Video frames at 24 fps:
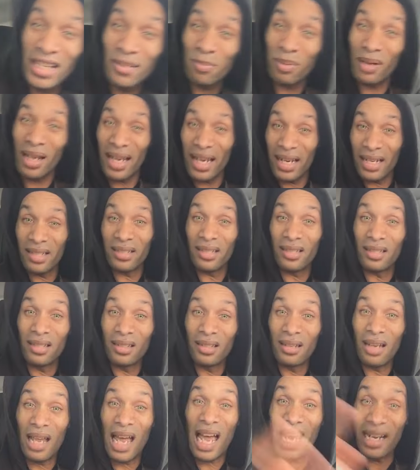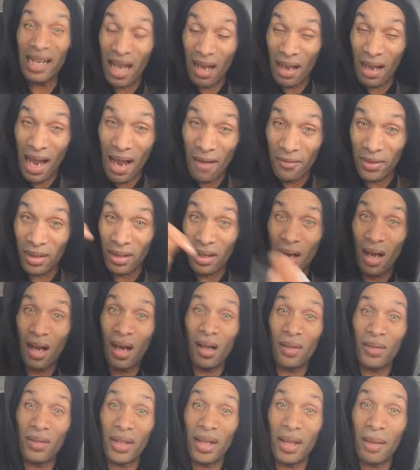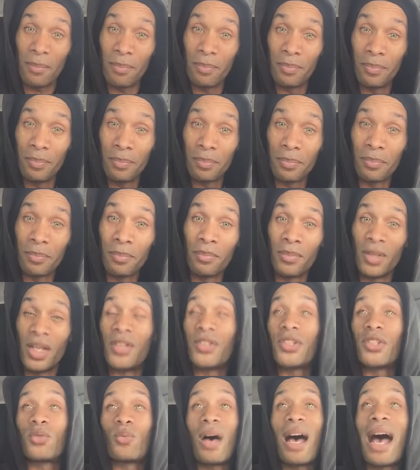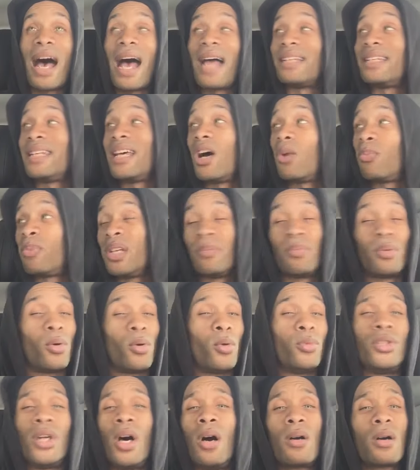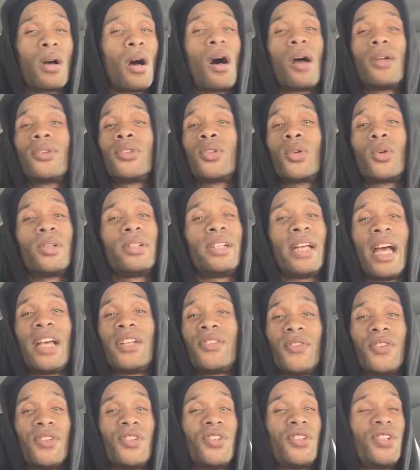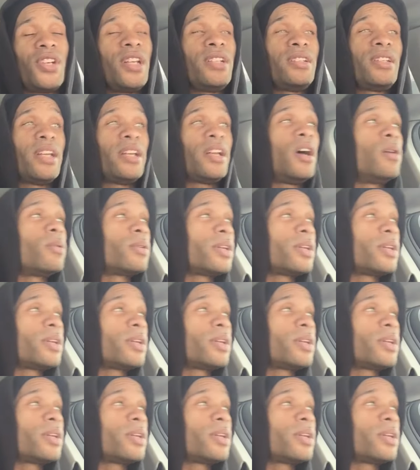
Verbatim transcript: place, I now have to call them. This is why I tell people, don't call DoorDash for shit. They don't